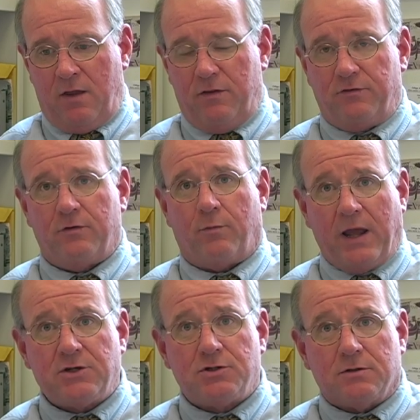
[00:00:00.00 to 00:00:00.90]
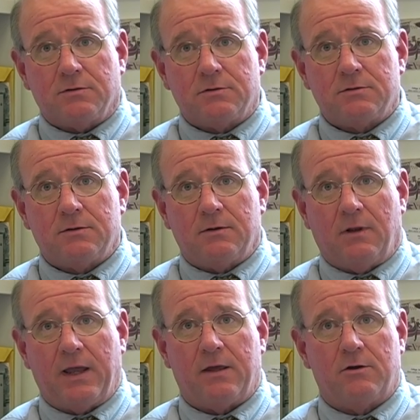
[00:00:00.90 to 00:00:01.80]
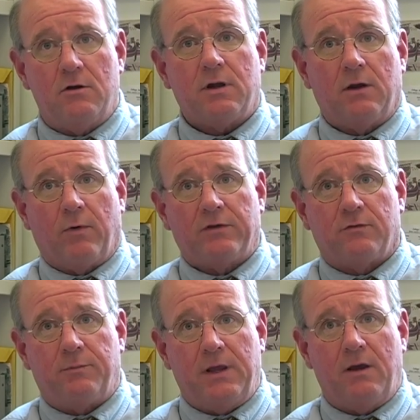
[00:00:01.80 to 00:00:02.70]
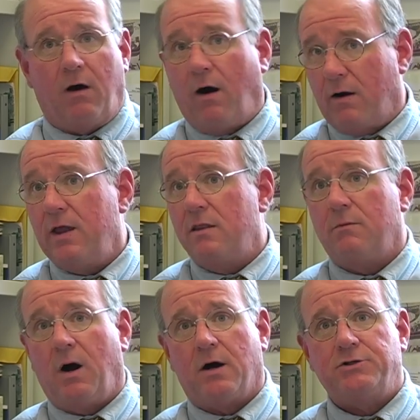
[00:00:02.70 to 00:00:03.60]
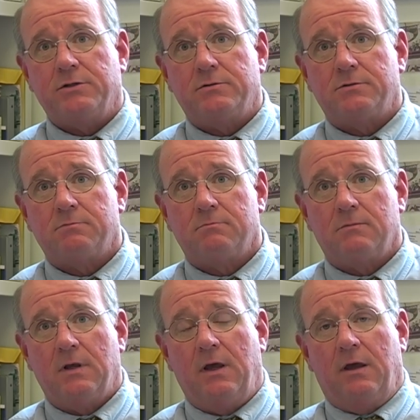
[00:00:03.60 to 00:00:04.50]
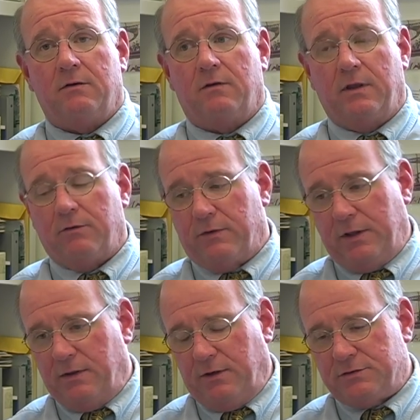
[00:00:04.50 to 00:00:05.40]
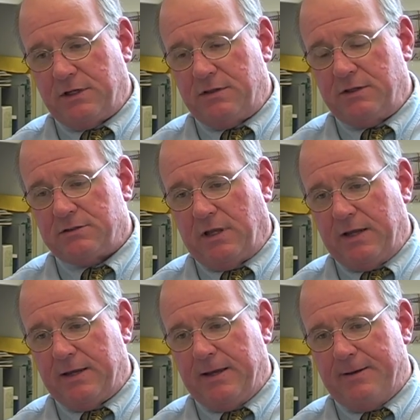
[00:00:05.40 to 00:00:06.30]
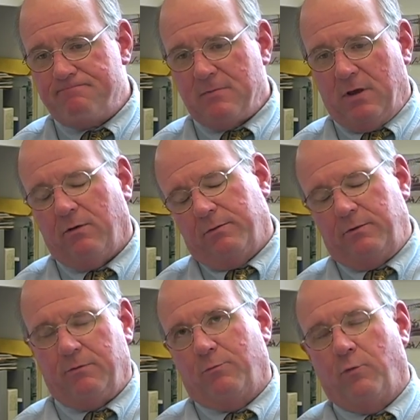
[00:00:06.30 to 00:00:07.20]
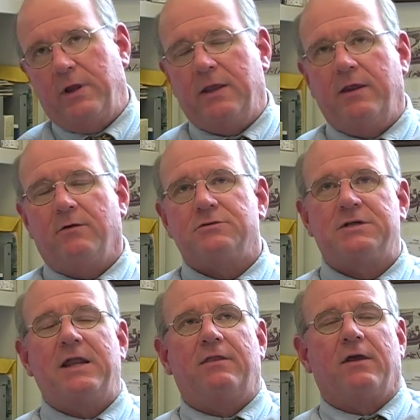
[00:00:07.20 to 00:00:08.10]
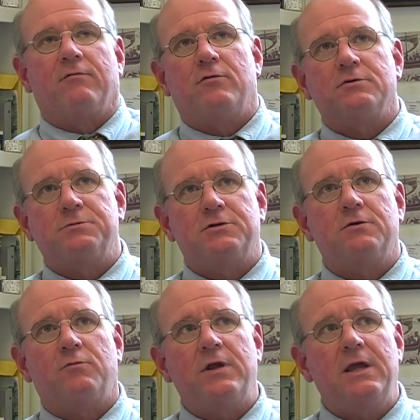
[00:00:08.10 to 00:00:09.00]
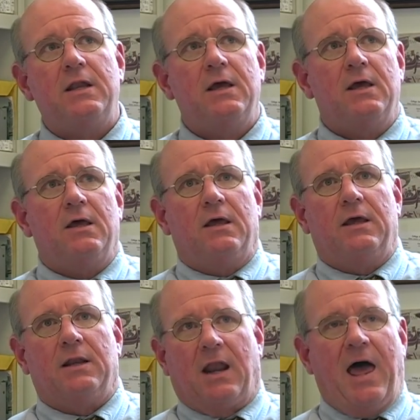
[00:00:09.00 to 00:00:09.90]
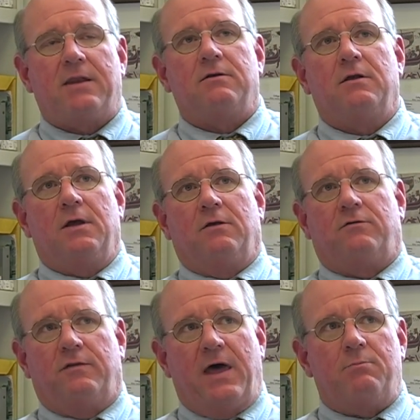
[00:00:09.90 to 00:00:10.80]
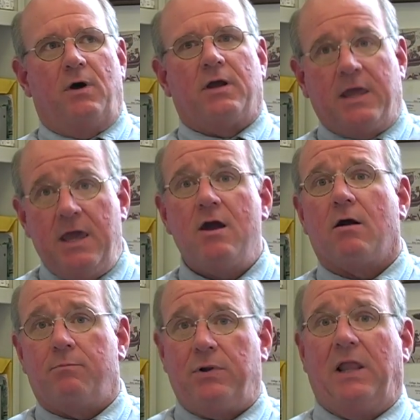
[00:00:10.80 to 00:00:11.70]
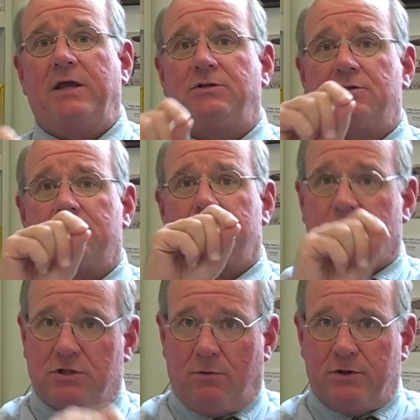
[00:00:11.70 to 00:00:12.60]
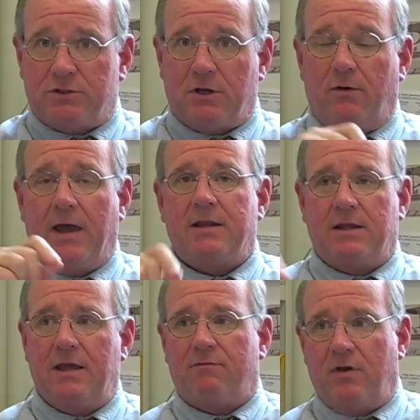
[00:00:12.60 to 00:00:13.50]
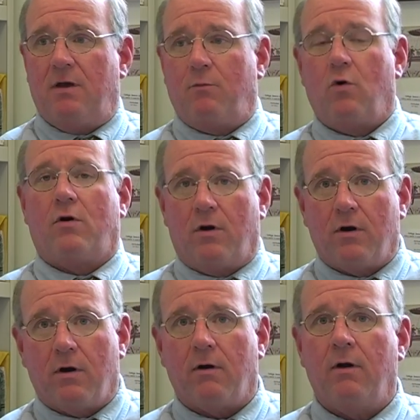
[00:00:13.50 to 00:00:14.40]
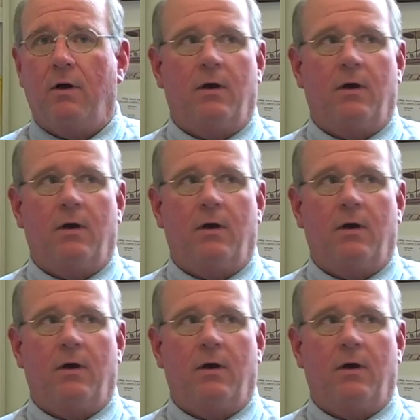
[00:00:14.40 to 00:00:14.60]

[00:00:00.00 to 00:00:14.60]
The directions, like a cooking recipe, are in the margins. They'll say things like, well, you read, they don't say anything, of course, but you can read in Latin to that monk, here, place so-and-so and give him or her,